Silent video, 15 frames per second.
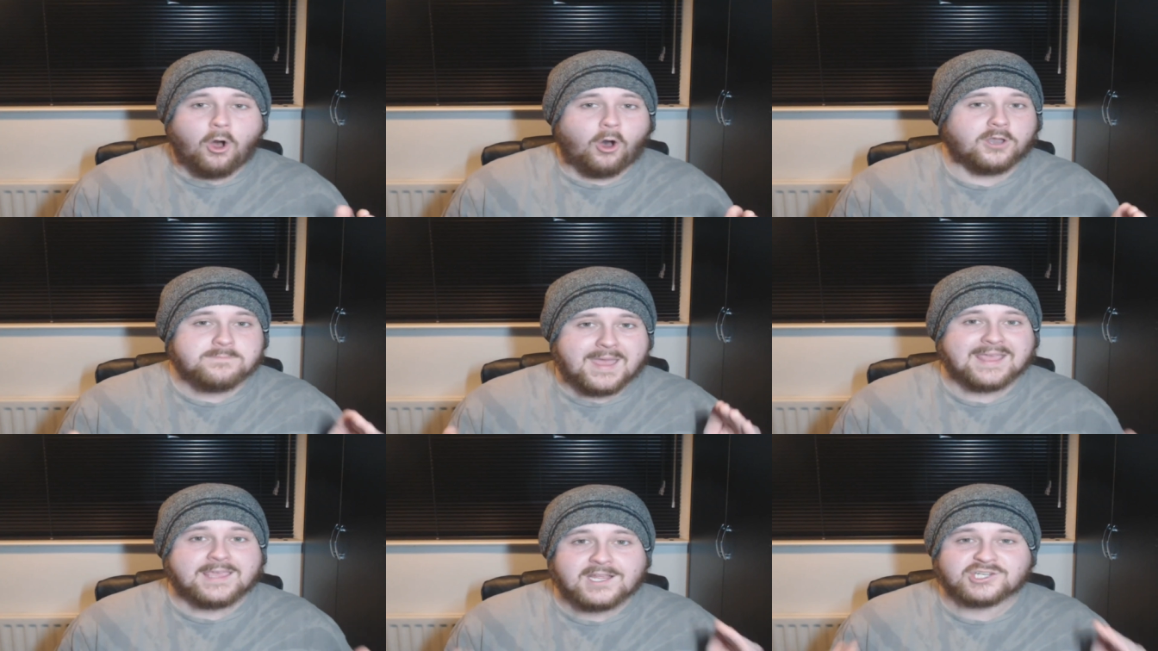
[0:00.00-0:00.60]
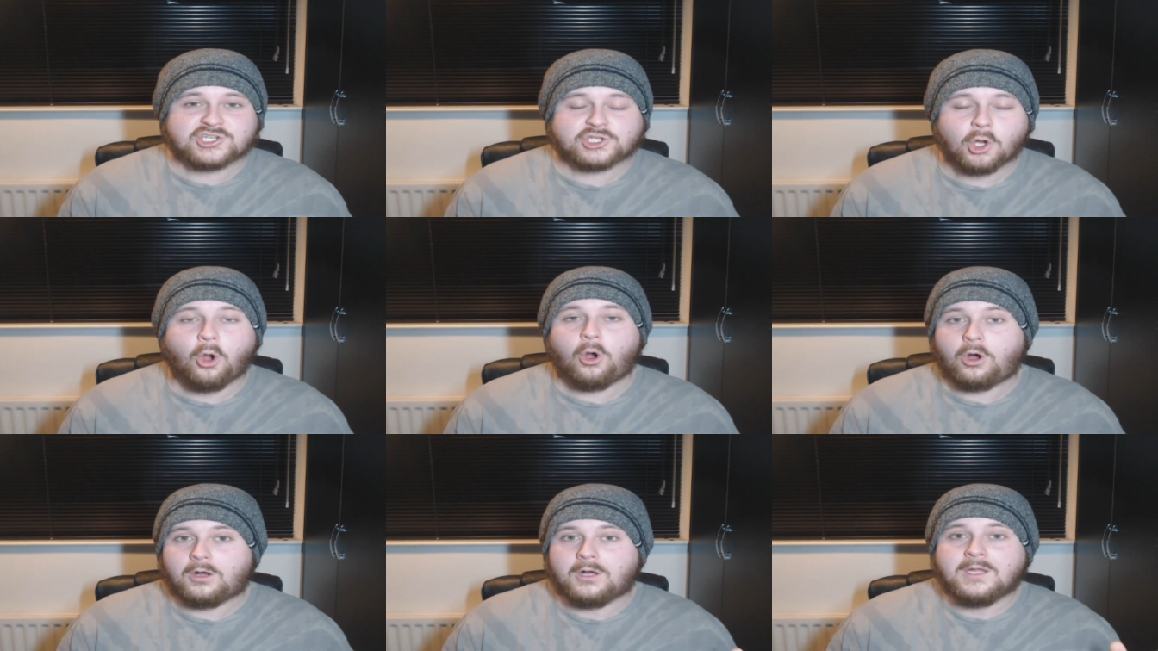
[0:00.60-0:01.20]
on making
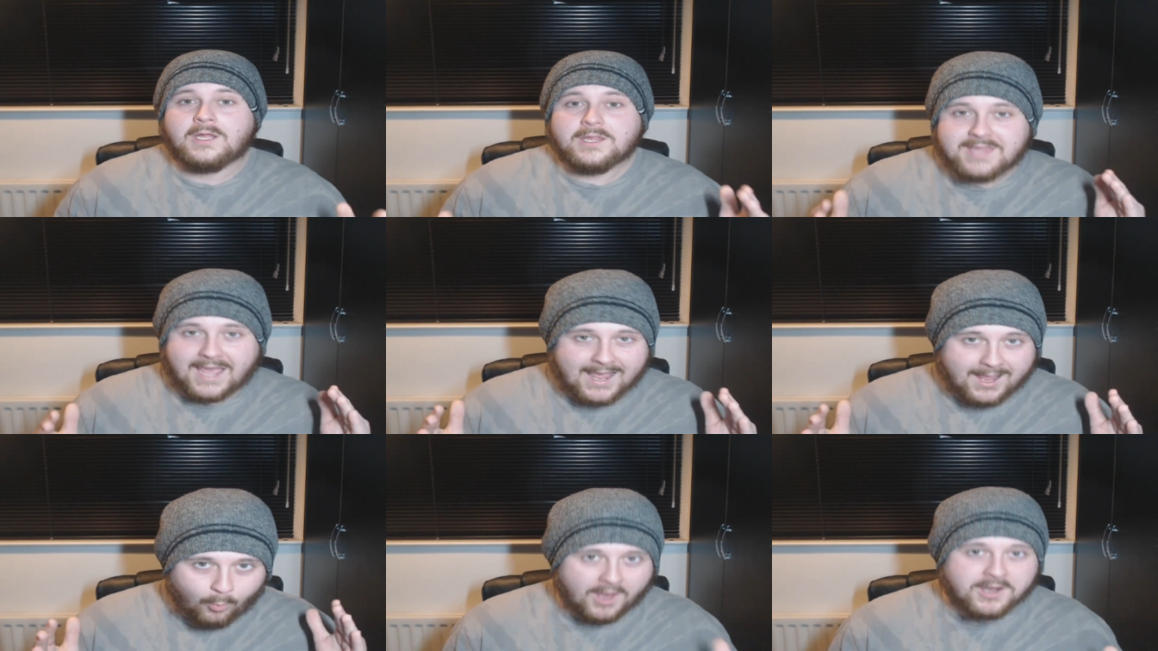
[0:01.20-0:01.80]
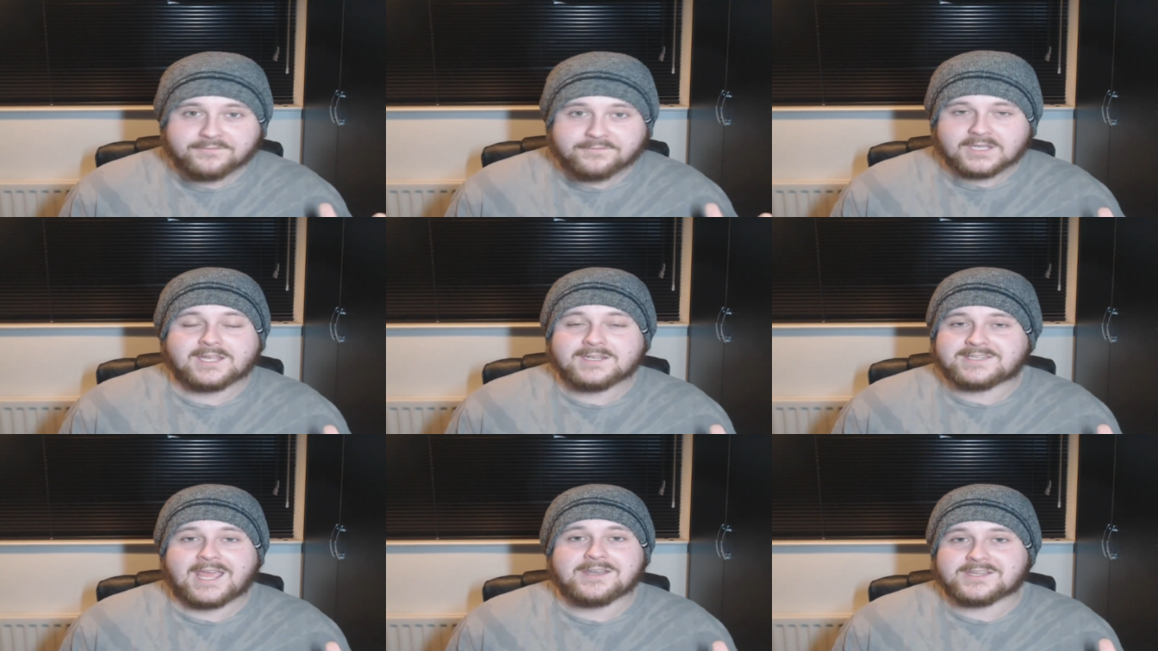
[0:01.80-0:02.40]
sure that one of the
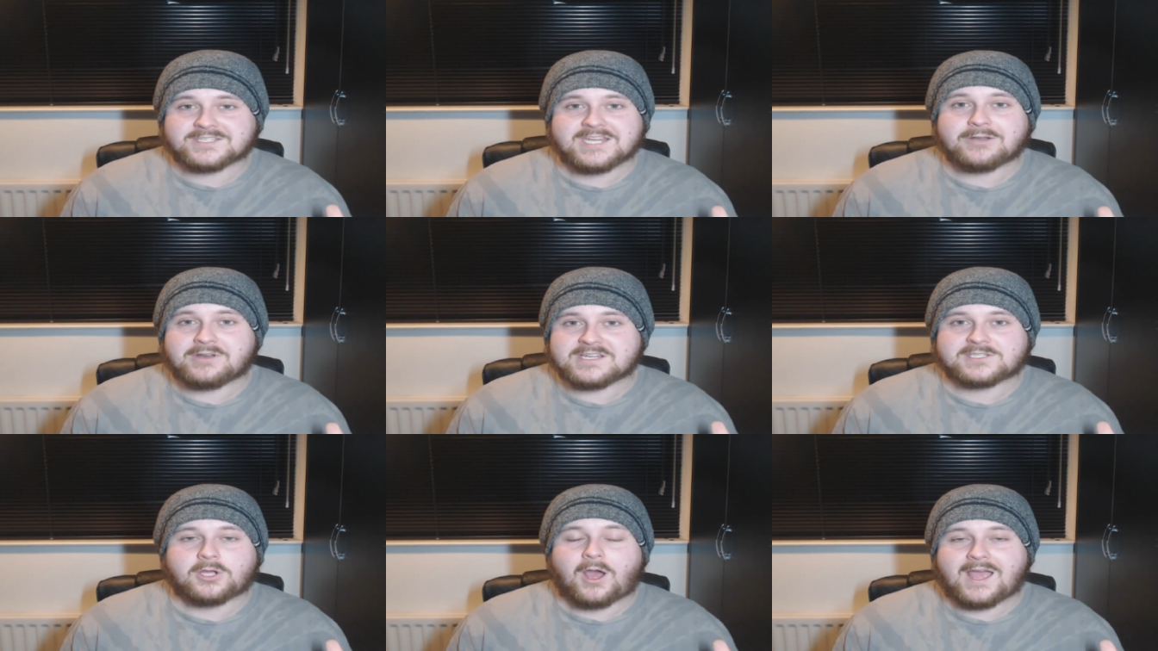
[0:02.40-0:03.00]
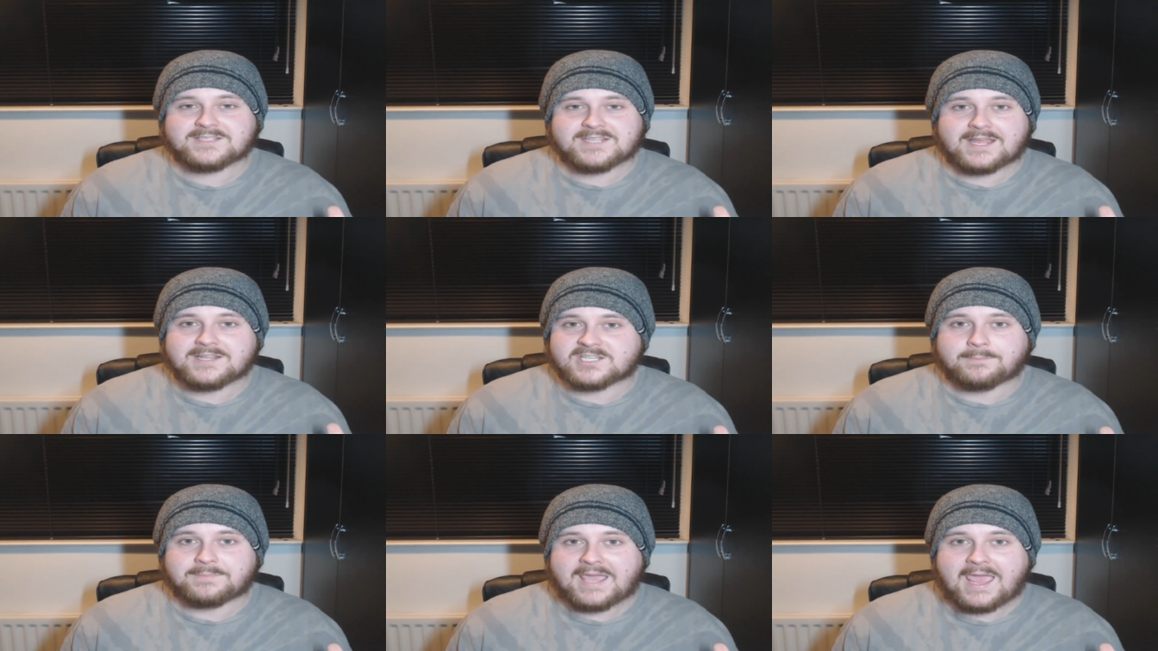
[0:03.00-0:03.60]
Contender Series guys
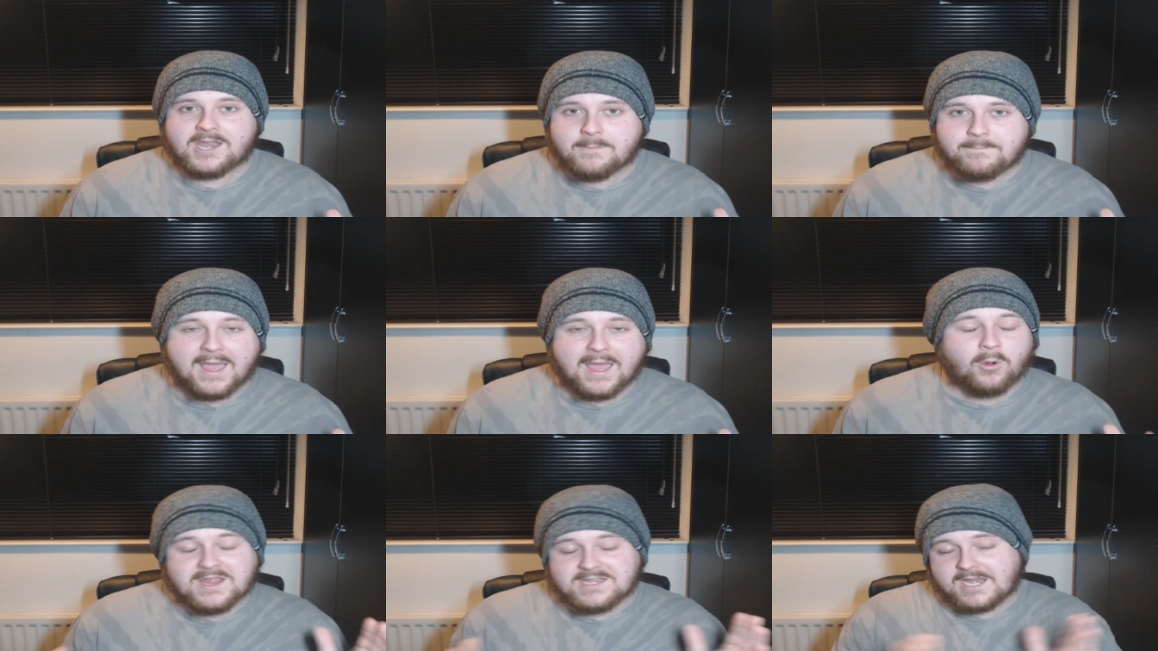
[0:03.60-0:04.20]
ends up getting a belt.